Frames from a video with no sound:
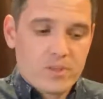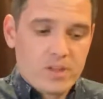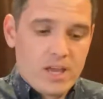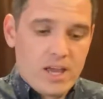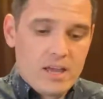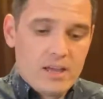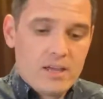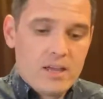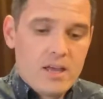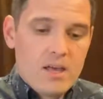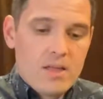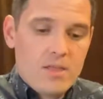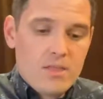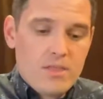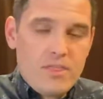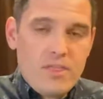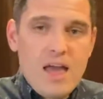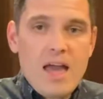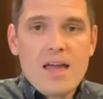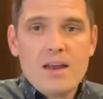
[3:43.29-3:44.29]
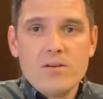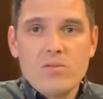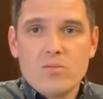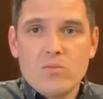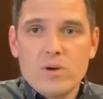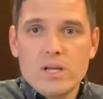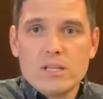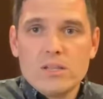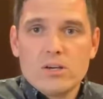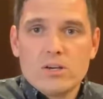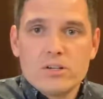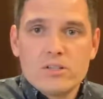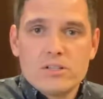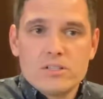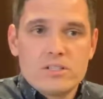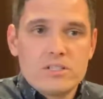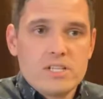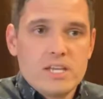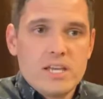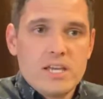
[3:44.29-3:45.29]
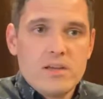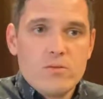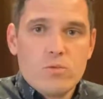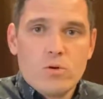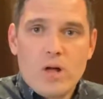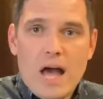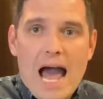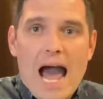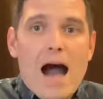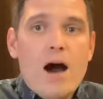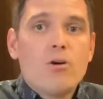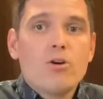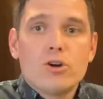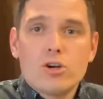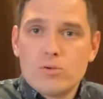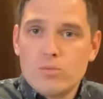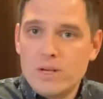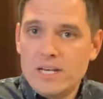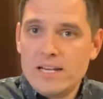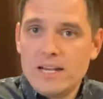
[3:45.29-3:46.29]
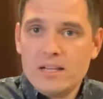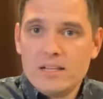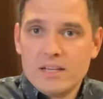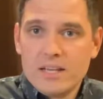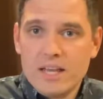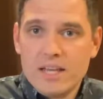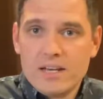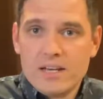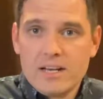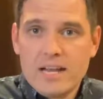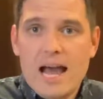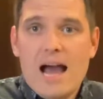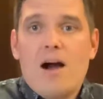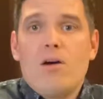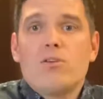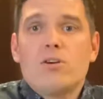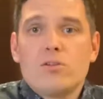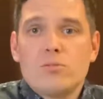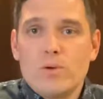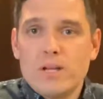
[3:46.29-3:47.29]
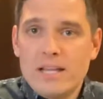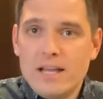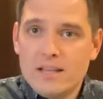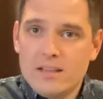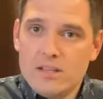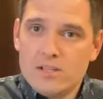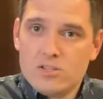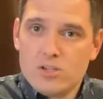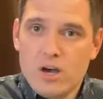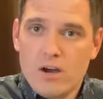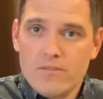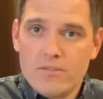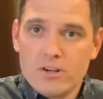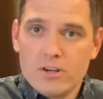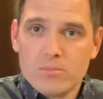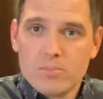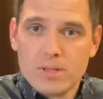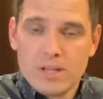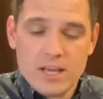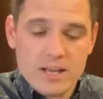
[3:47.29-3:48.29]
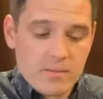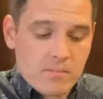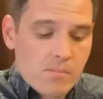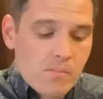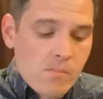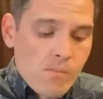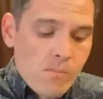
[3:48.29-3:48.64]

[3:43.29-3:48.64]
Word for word: Okay. Then we look to see, well, how could we delegate it? How could we get this off of your plate?